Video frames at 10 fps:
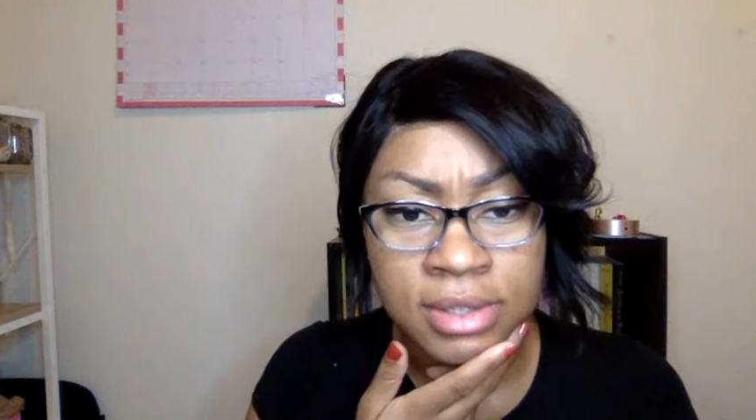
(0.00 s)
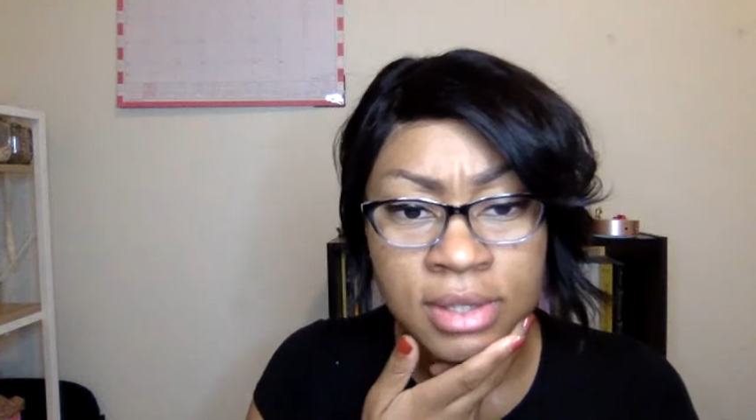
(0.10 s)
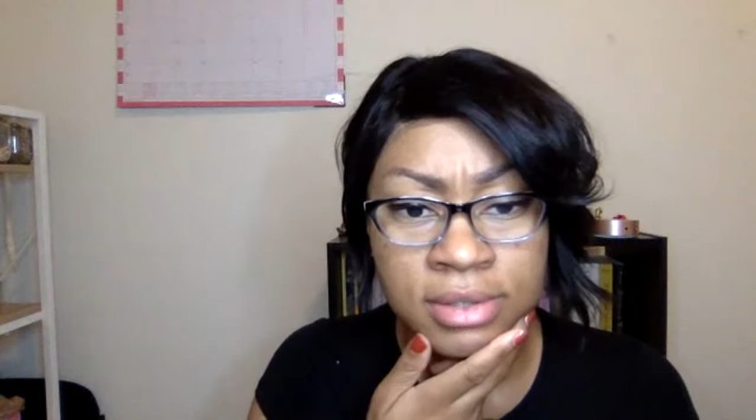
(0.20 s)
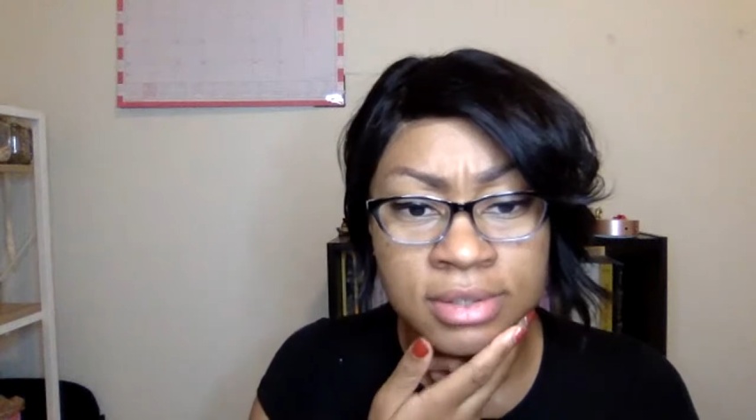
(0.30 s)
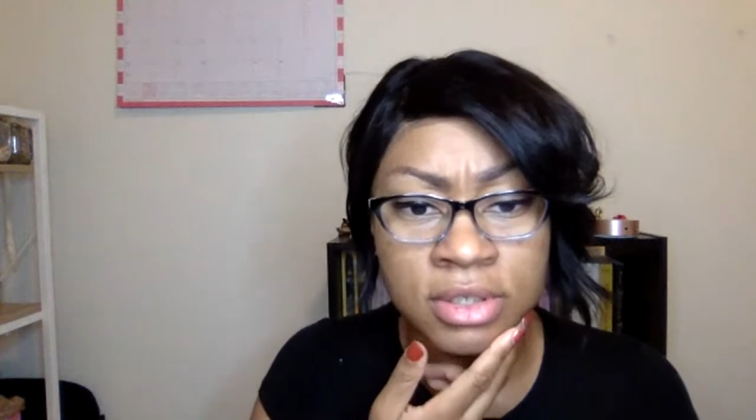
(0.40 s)

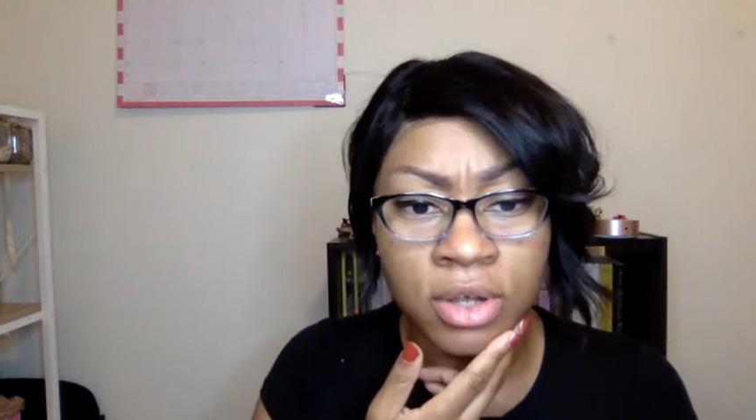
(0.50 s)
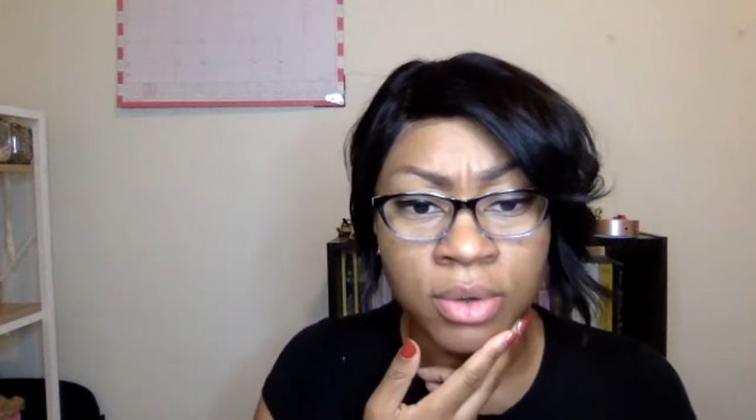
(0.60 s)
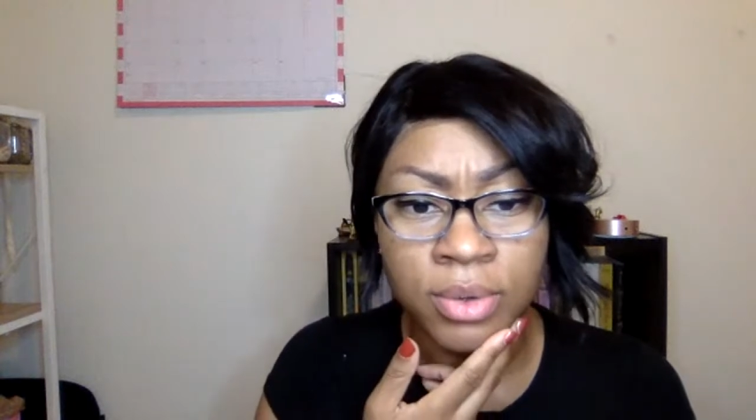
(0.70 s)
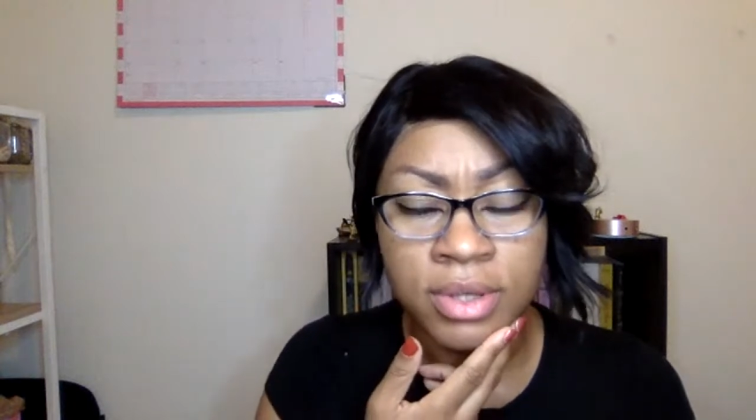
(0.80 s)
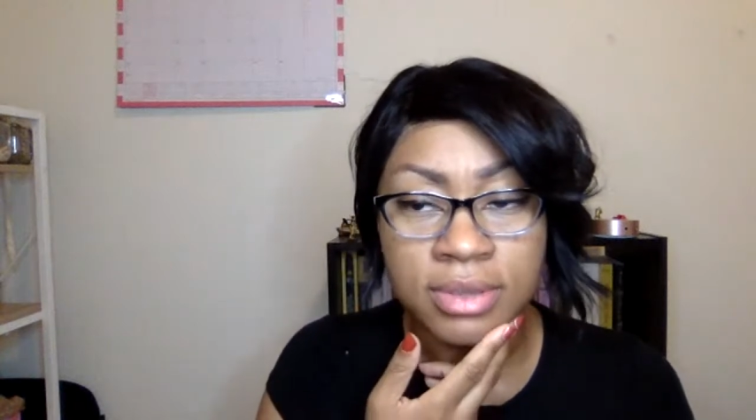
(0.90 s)
you
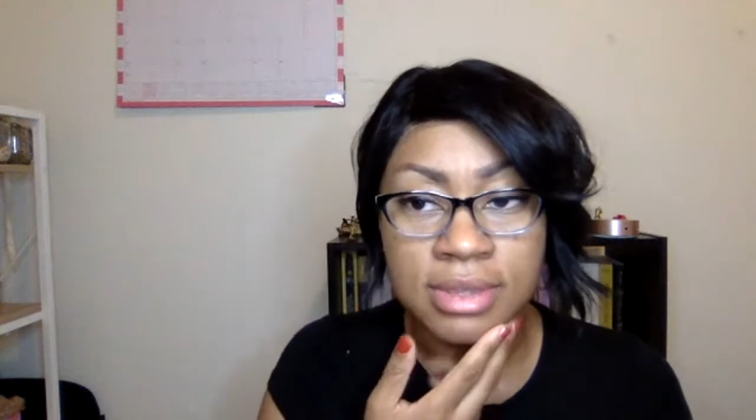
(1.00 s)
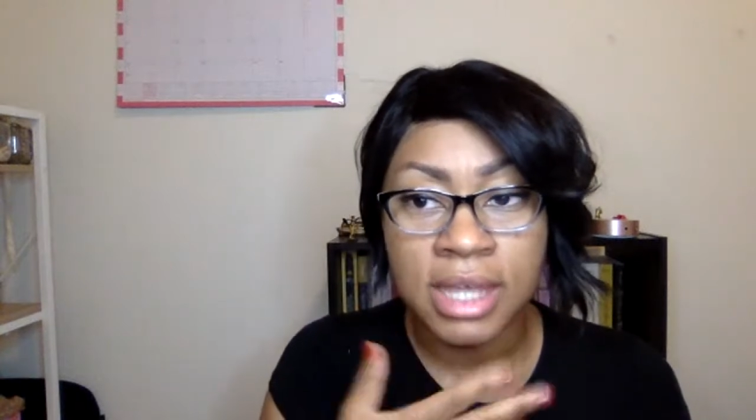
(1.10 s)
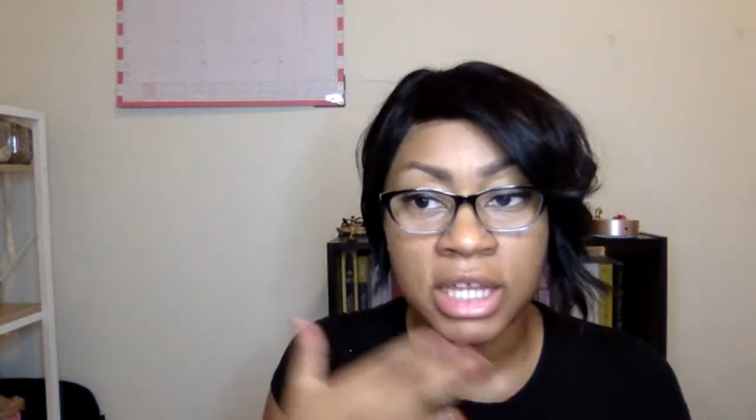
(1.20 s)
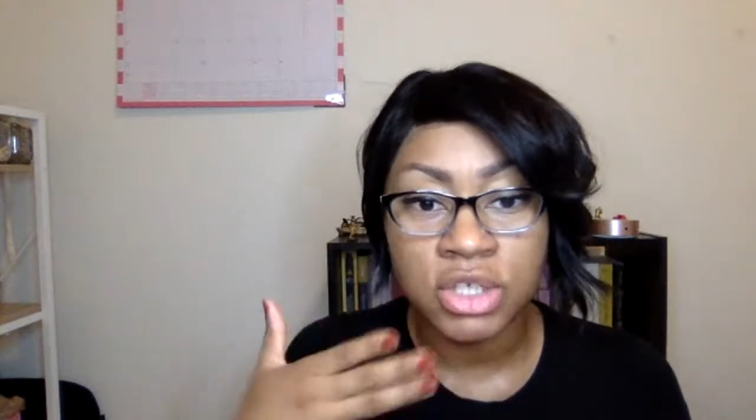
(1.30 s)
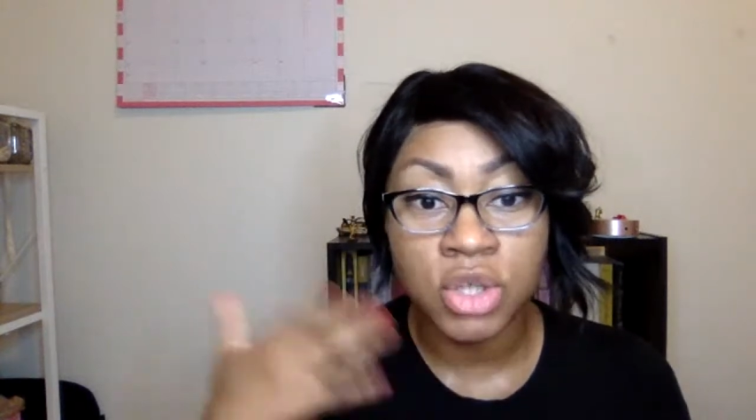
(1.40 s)
know,
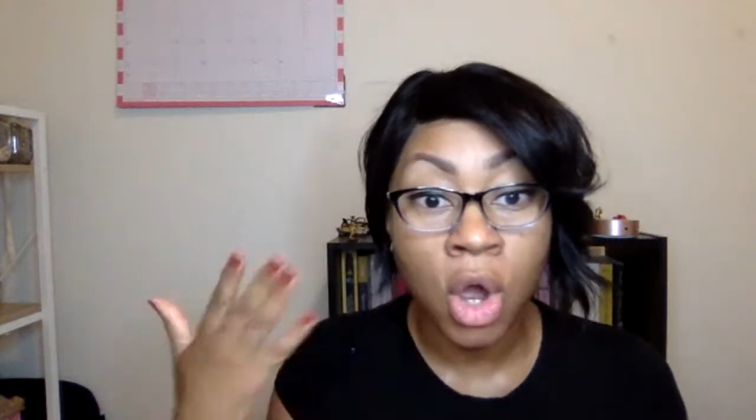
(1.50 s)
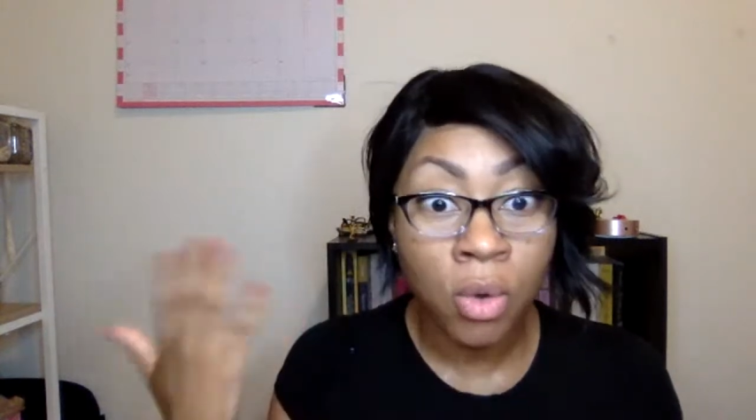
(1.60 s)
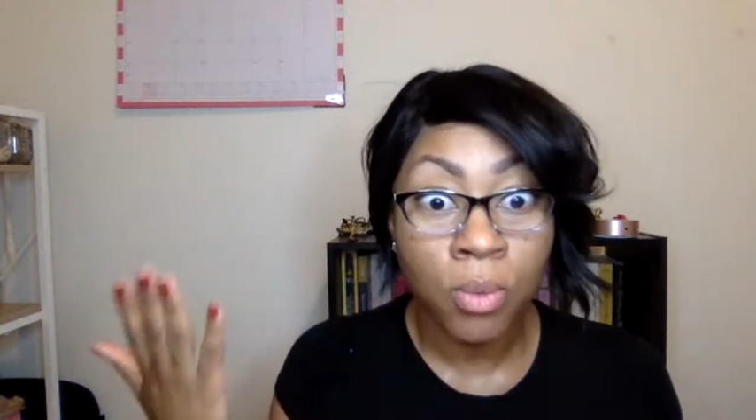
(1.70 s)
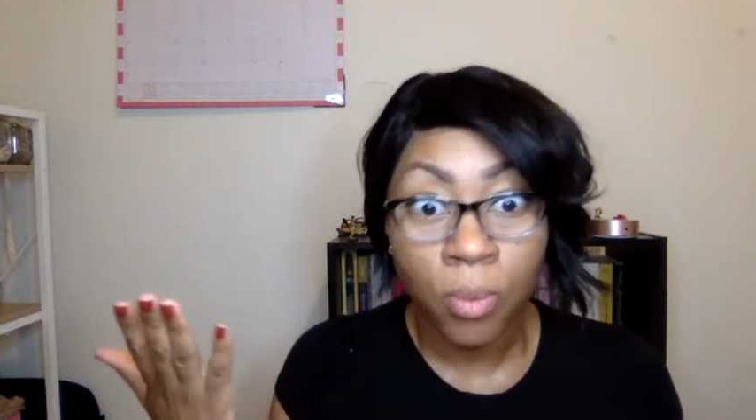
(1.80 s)
they don't